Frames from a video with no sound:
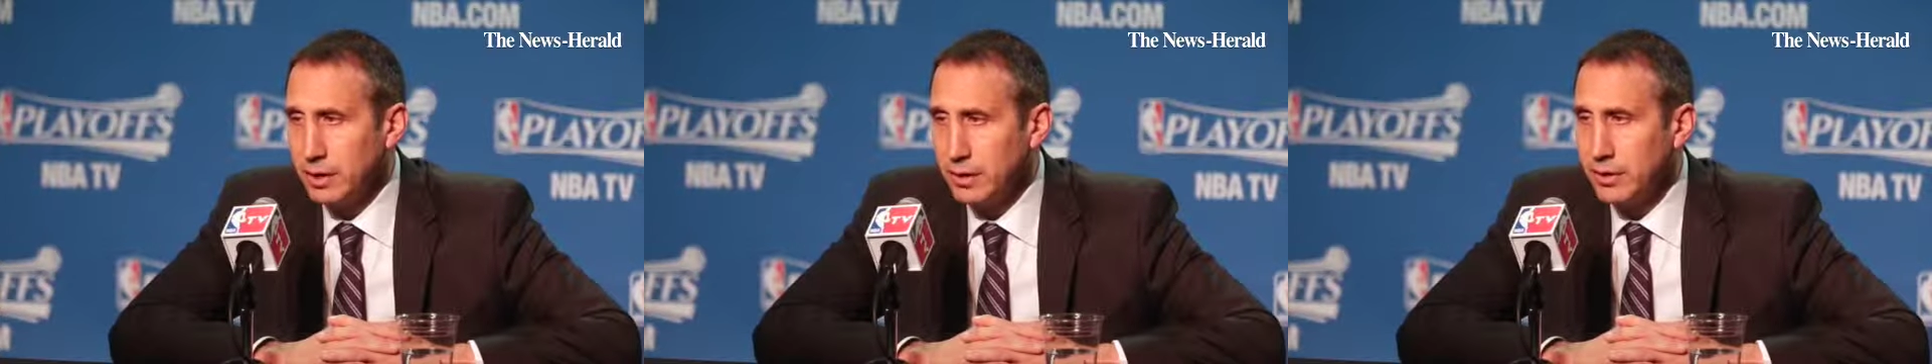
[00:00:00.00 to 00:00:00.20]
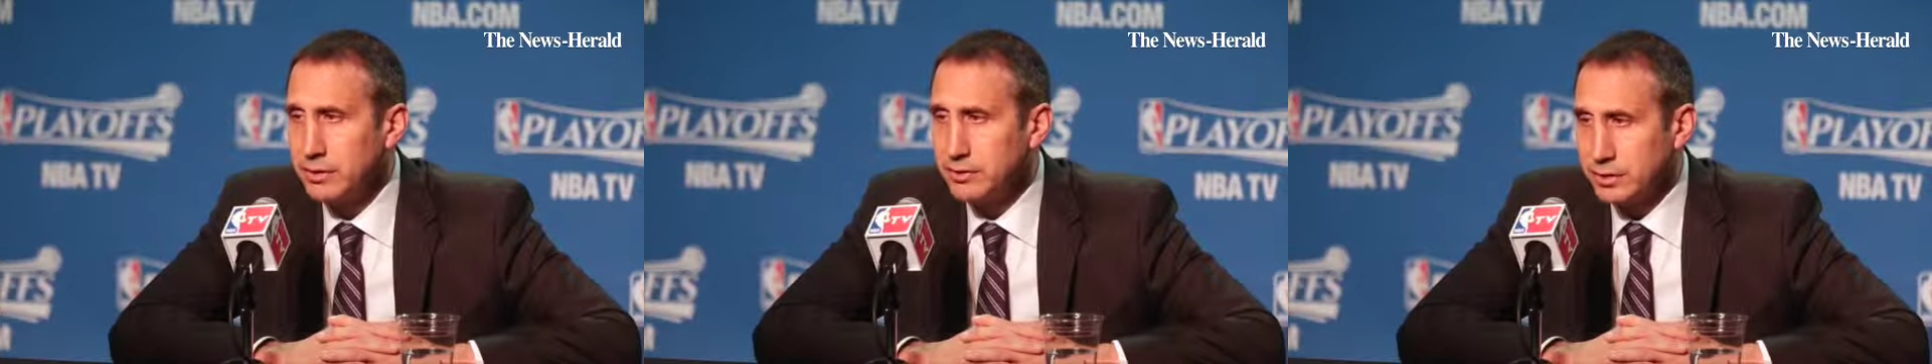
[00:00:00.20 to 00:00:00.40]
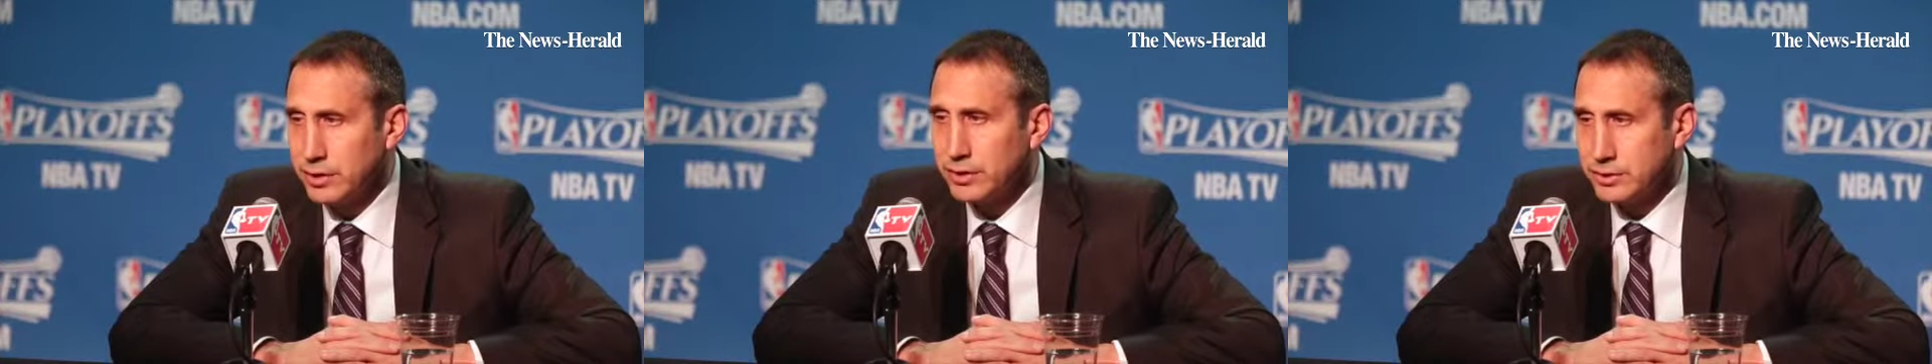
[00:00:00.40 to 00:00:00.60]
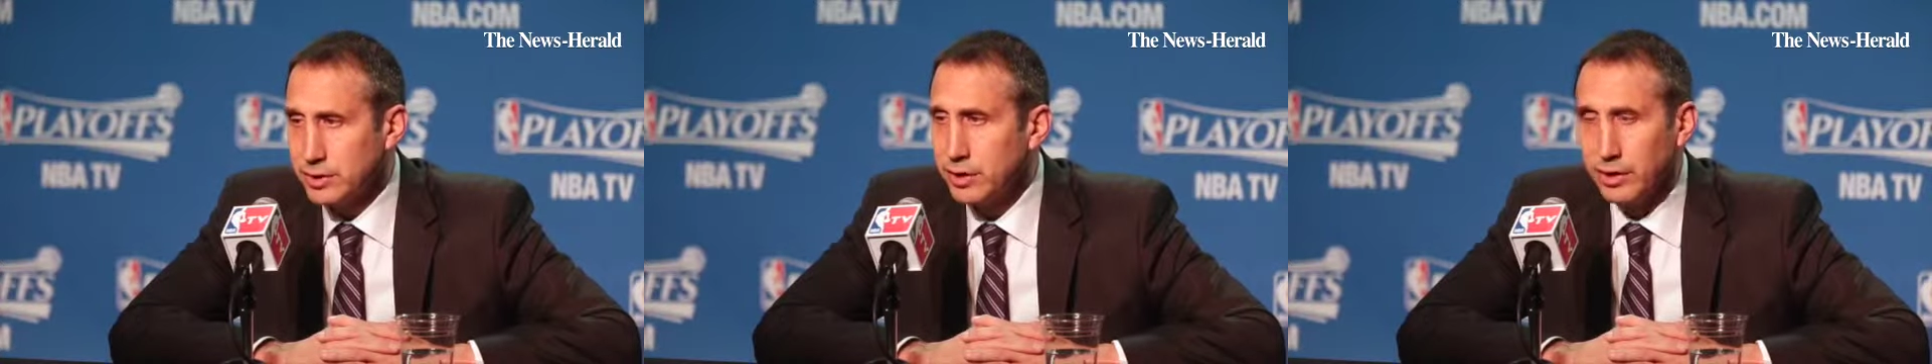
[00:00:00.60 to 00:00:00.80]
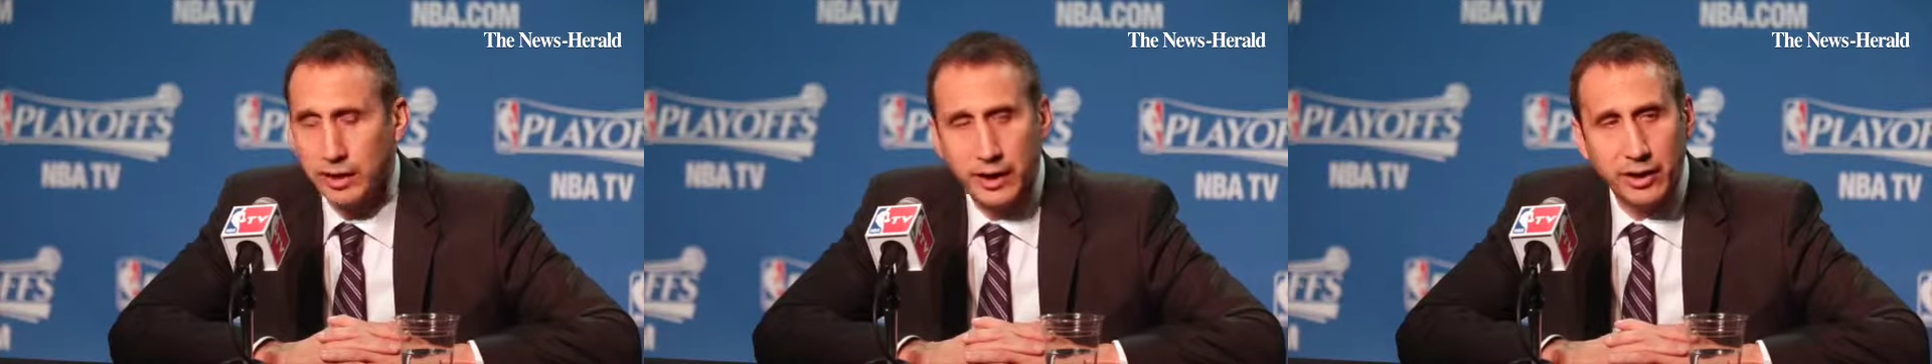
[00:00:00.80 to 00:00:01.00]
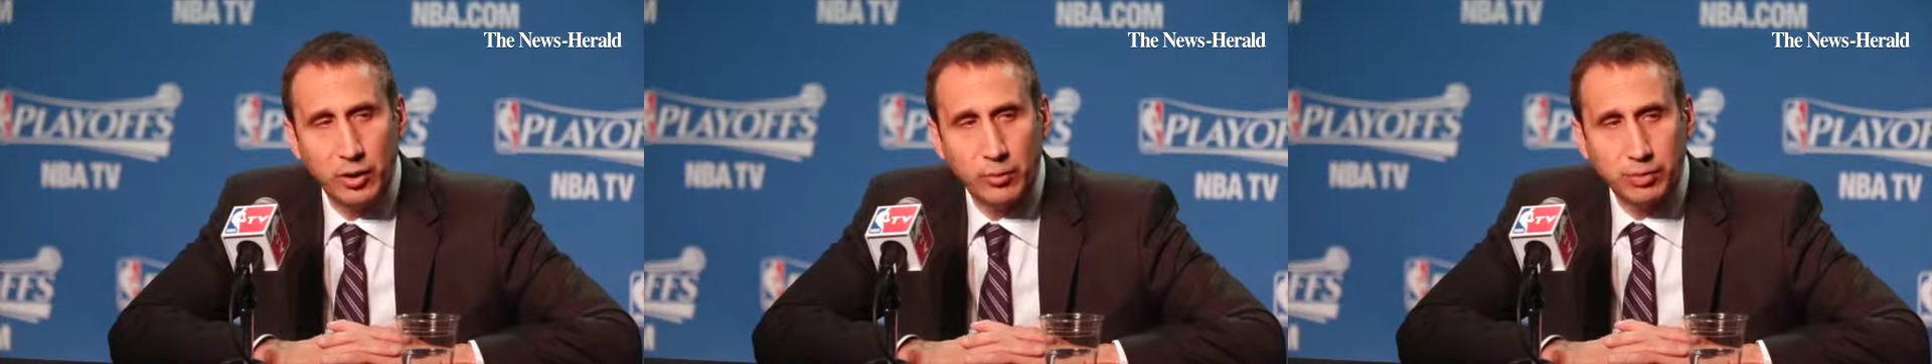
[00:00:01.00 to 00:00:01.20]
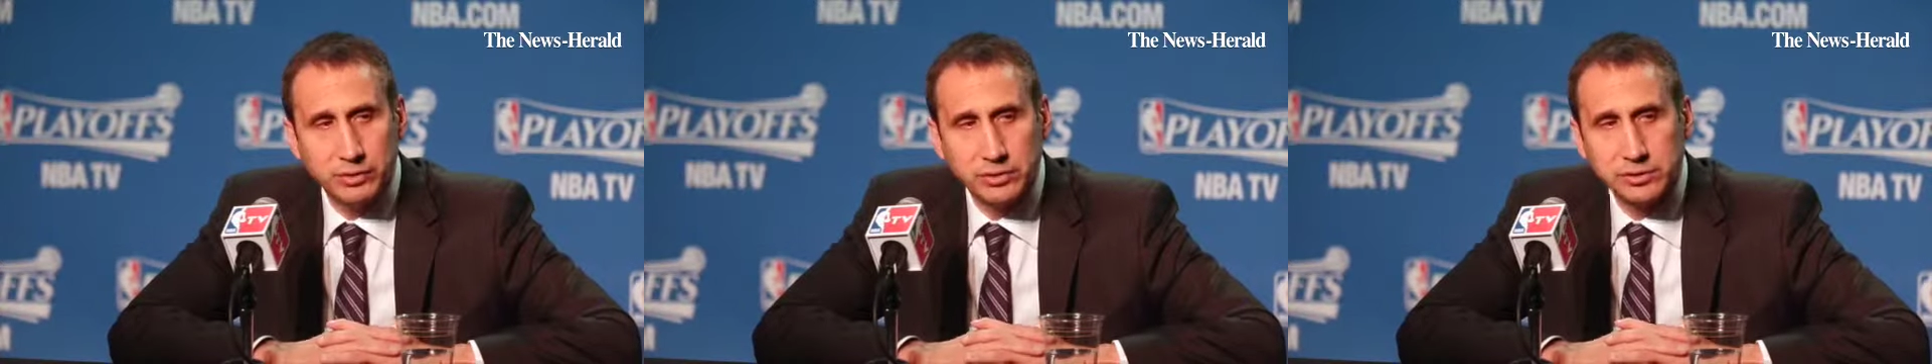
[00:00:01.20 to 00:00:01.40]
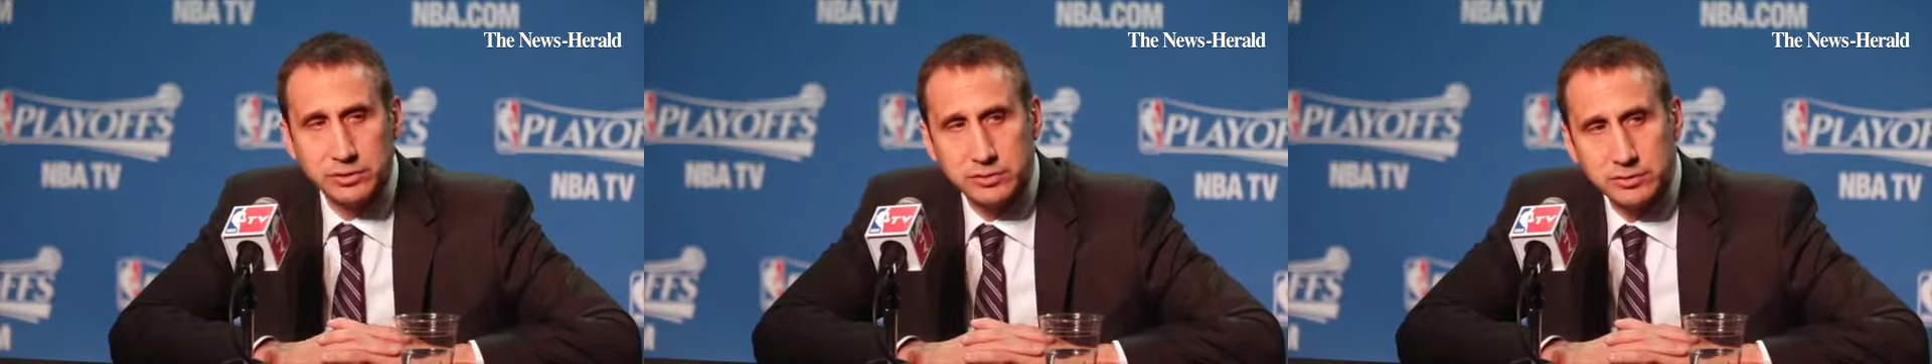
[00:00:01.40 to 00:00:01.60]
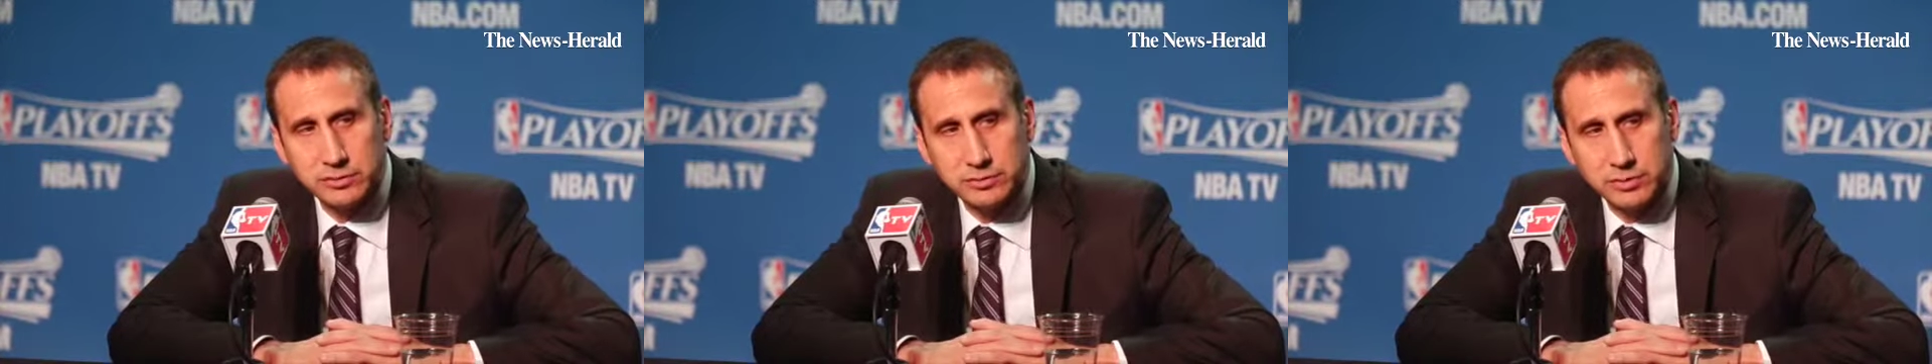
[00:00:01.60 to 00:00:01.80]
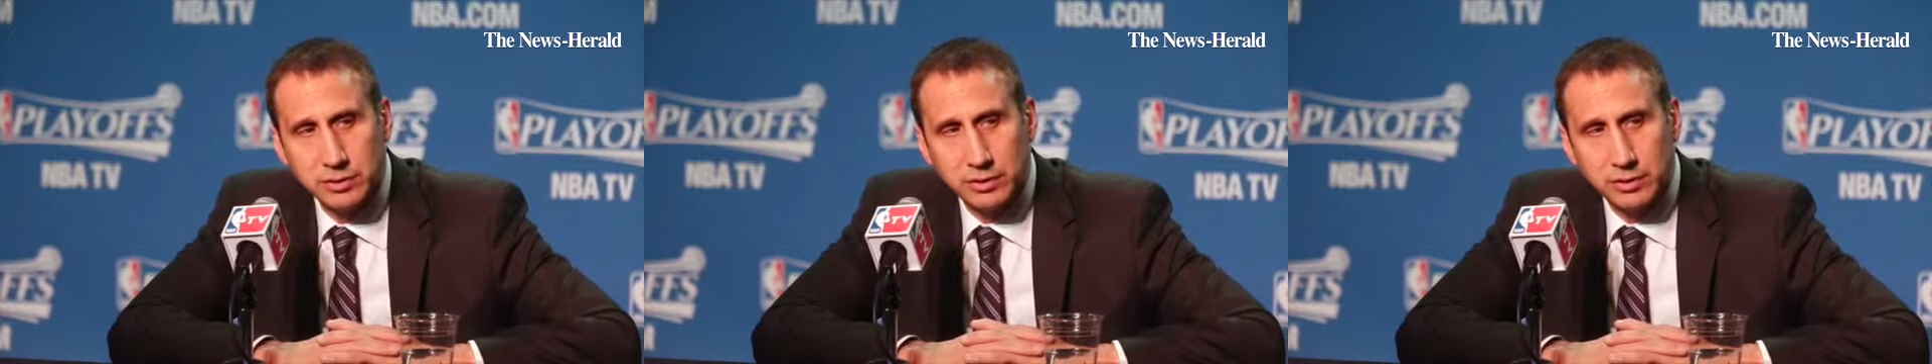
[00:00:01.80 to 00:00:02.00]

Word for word: uh, is is going to help us.